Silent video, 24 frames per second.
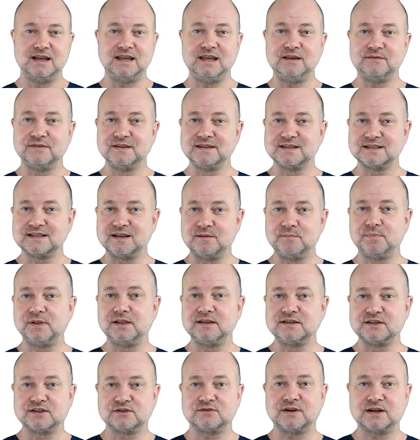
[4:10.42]
Even
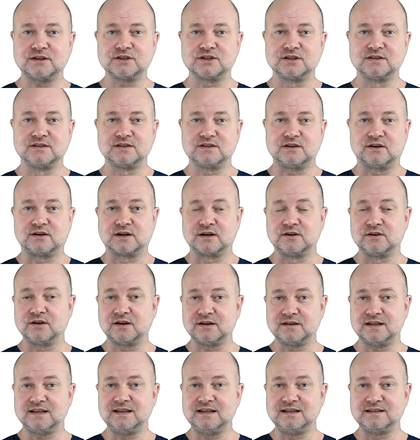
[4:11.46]
simple instructions are
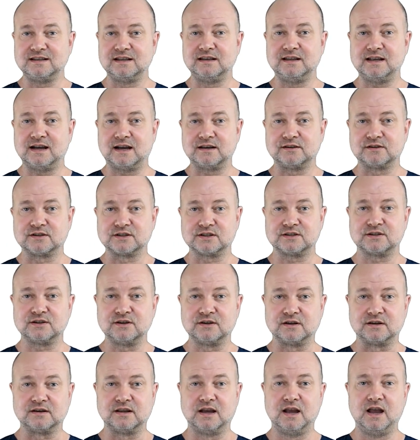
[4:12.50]
not easily
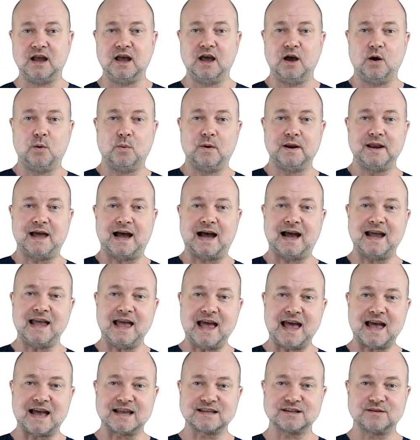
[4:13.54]
understood. When
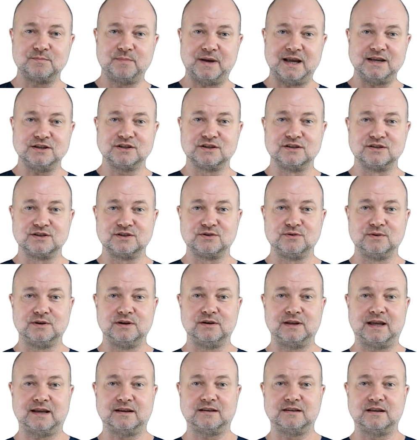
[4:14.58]
I ask patients to
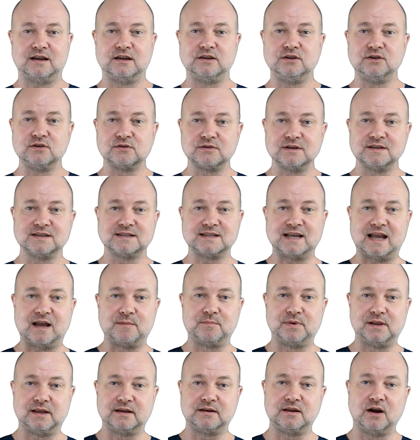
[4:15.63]
collect a urine
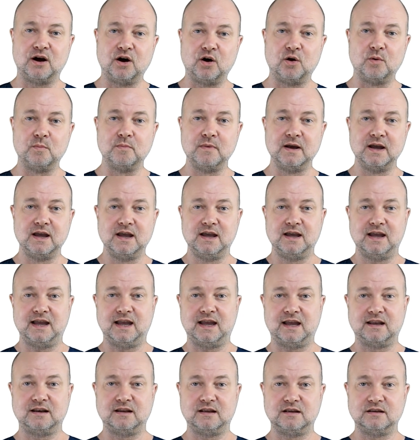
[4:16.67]
sample at home
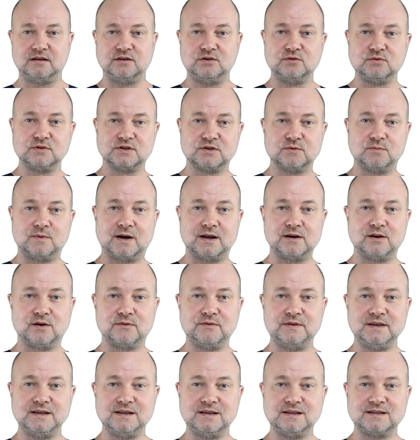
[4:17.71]
and use one
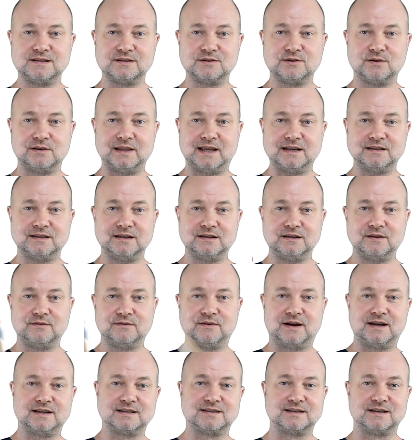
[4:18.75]
of these collecting
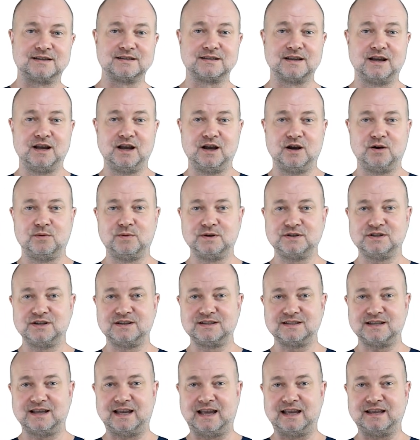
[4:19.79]
devices, which
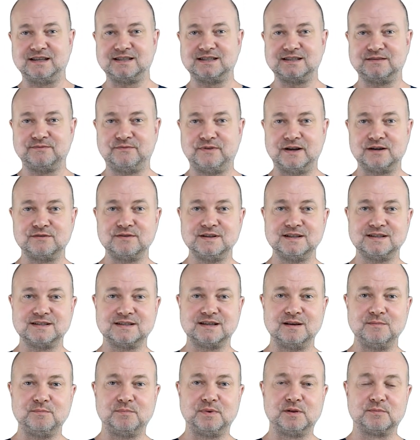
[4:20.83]
is a very
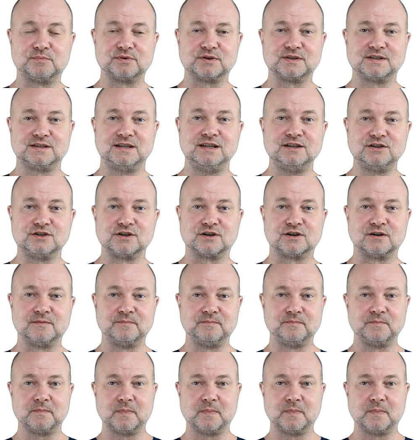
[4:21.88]
simple procedure,